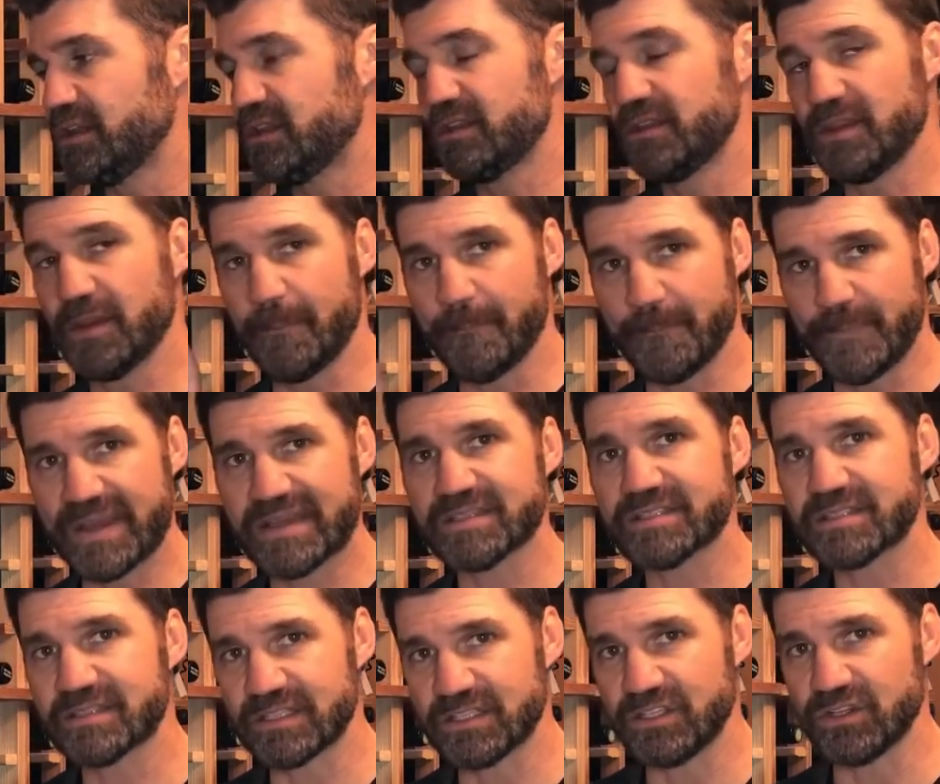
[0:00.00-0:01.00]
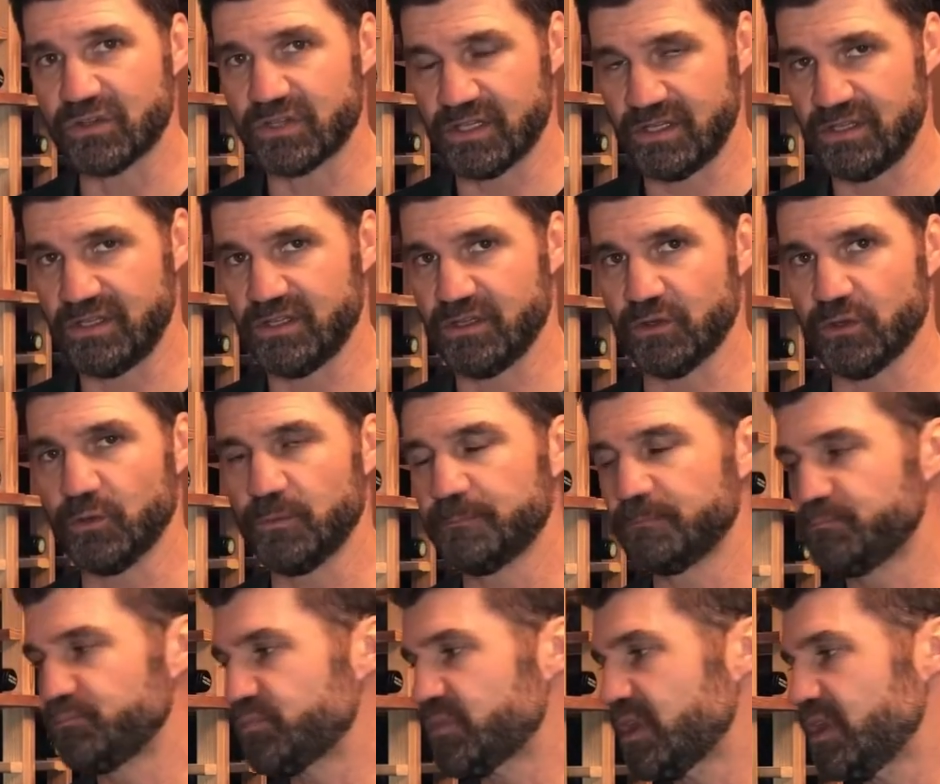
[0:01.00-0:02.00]
The best thing you can do
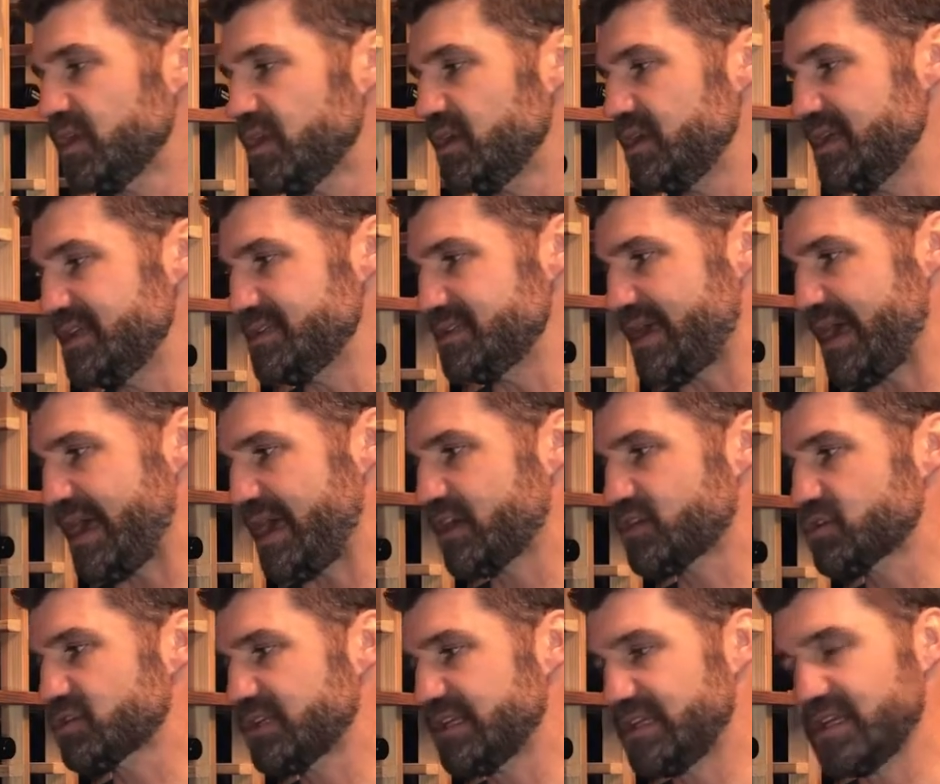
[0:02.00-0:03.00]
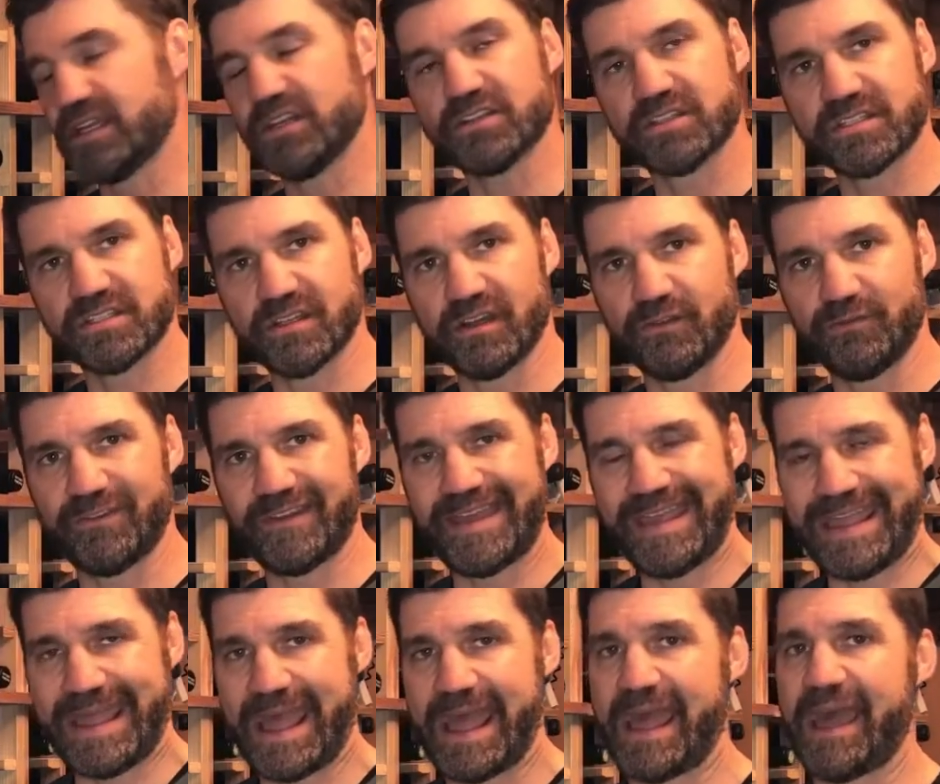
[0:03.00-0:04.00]
is actually get yourself a
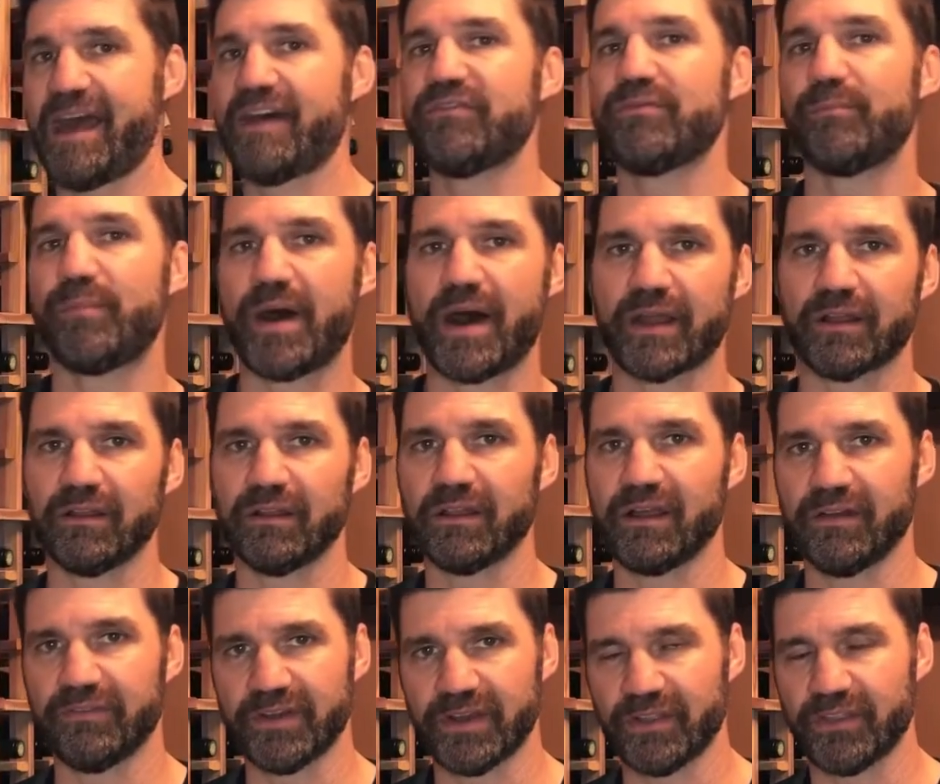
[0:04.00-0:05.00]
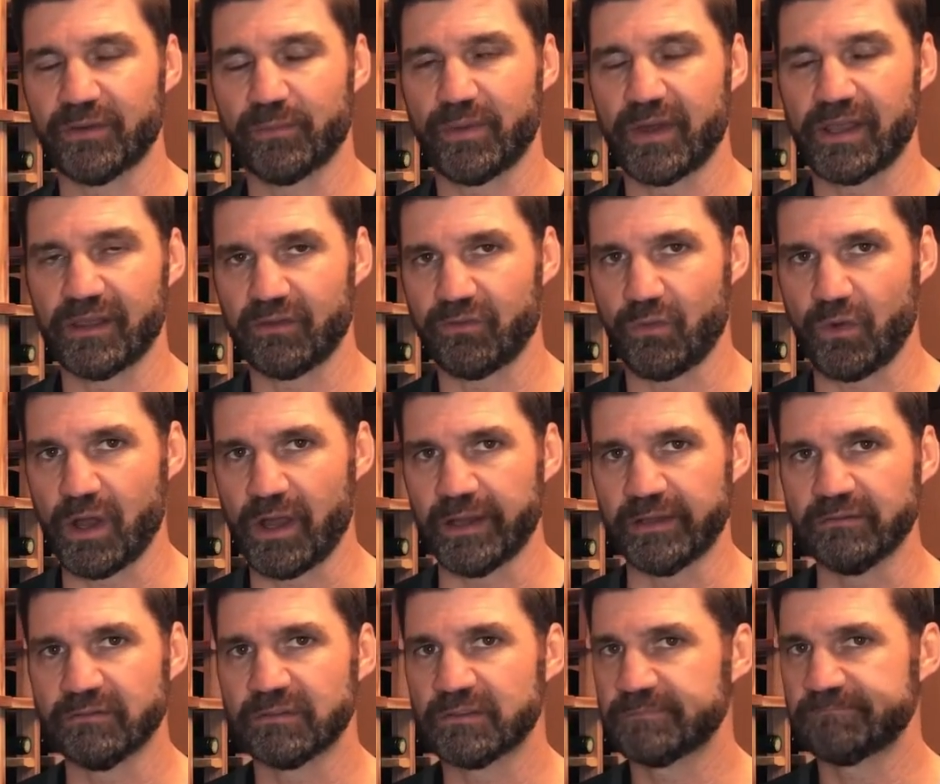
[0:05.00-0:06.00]
half bottle of another bottle of
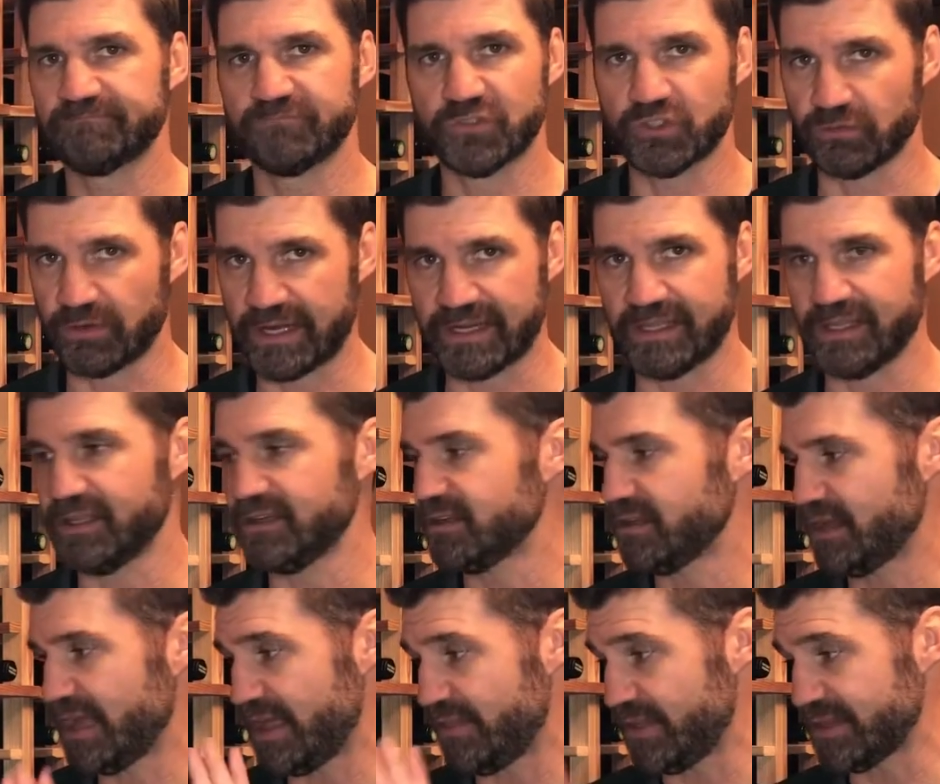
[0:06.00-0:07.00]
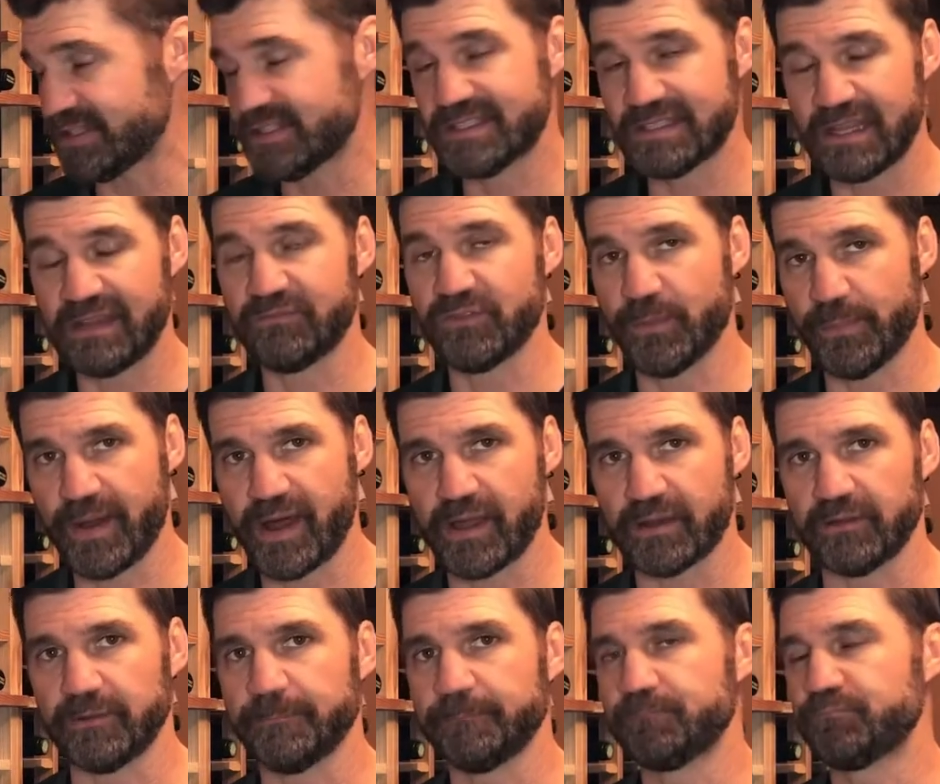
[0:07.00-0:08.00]
wine, drink it, and then save the
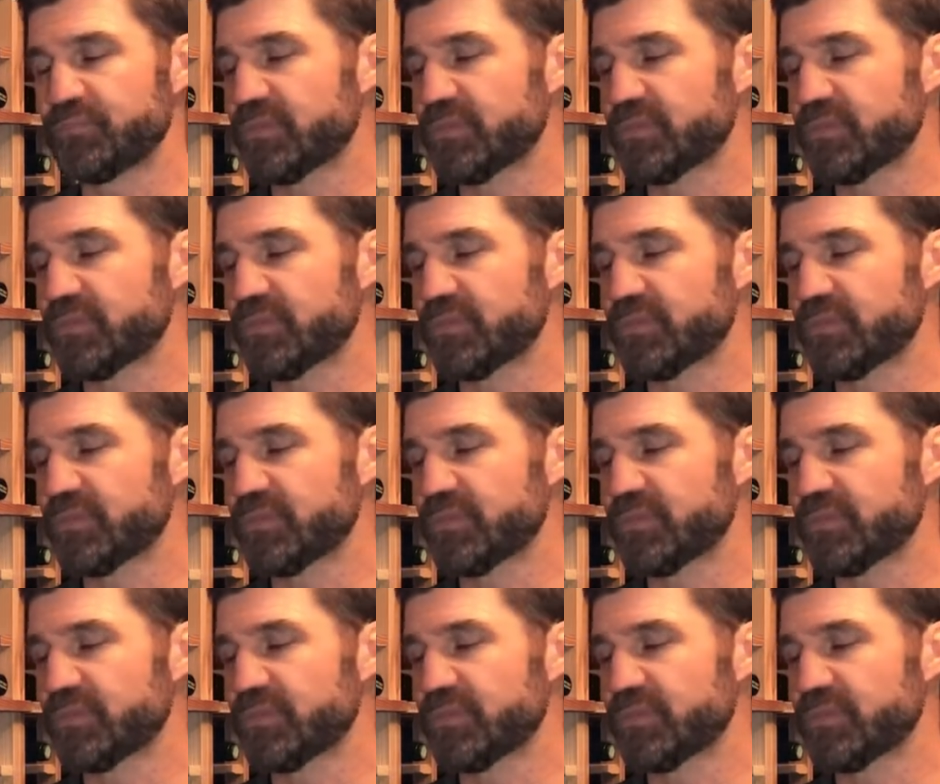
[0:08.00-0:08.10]
bottle.